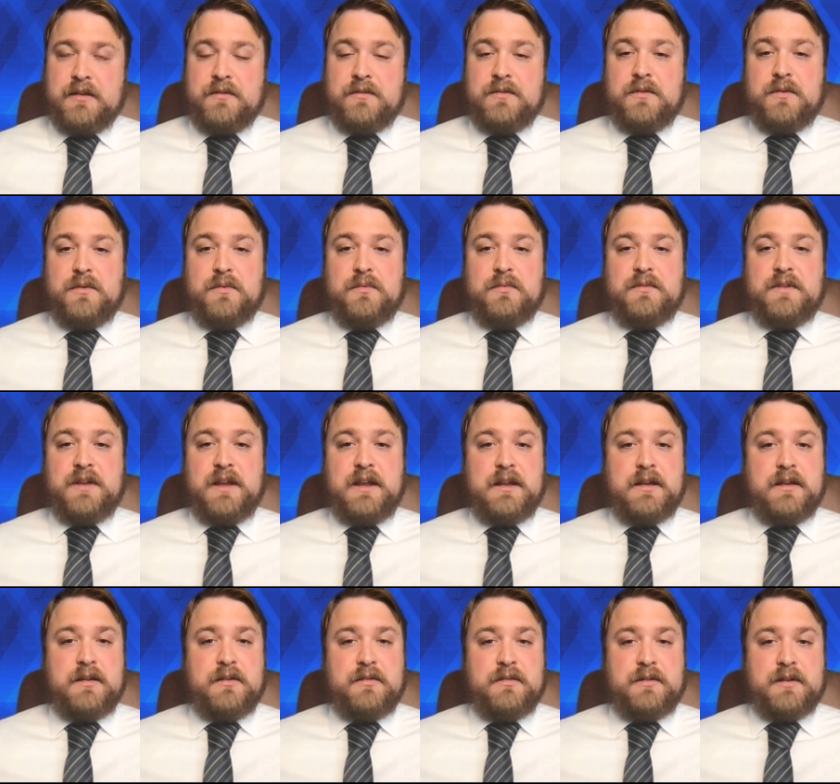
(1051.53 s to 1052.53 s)
So
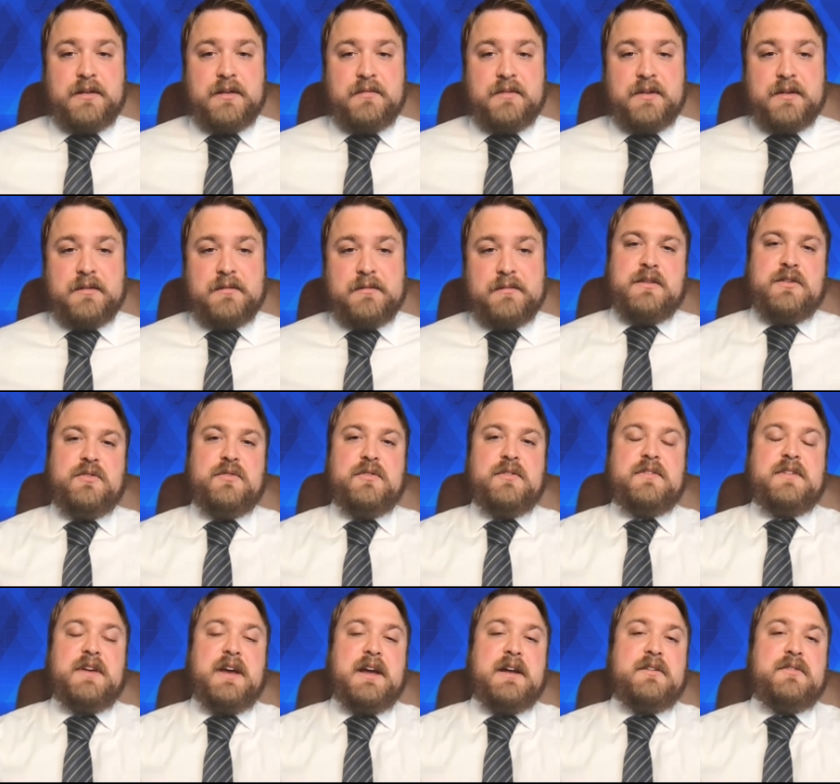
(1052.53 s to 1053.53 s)
take it or leave it. You're
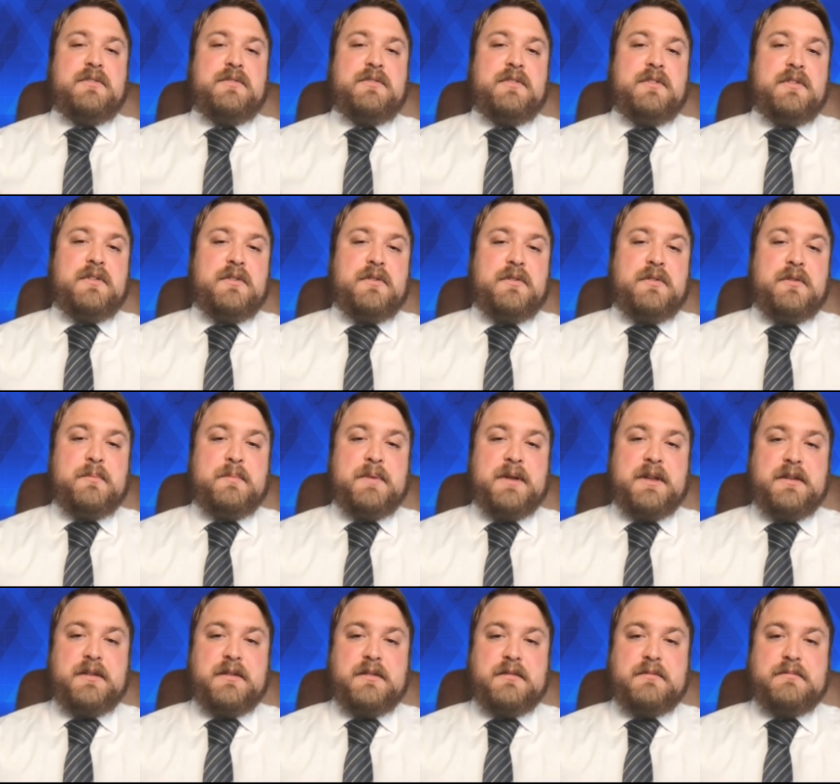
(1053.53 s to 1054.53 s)
entitled to your own
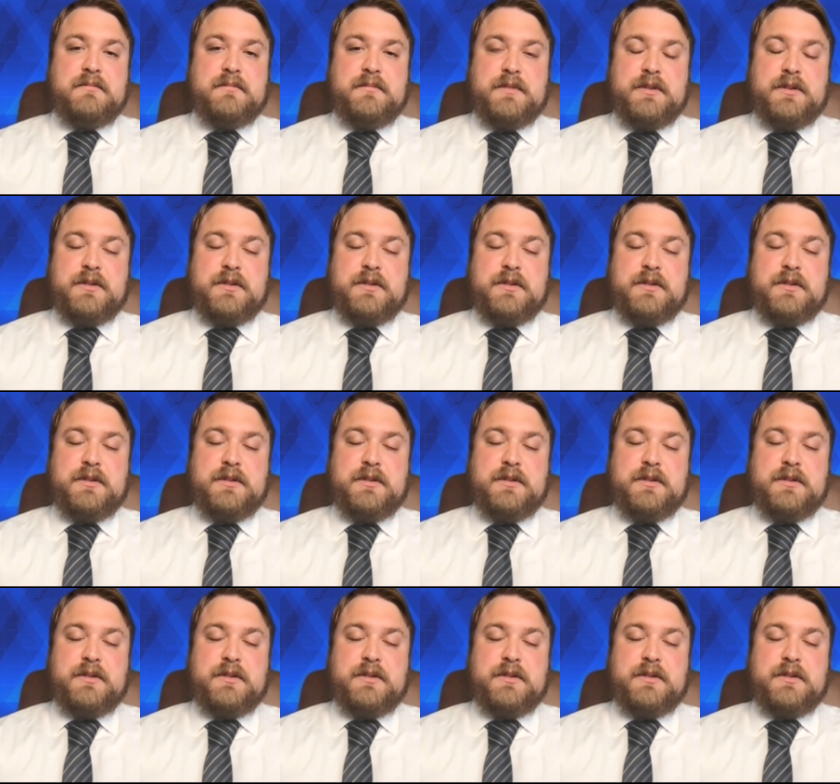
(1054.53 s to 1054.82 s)
opinion.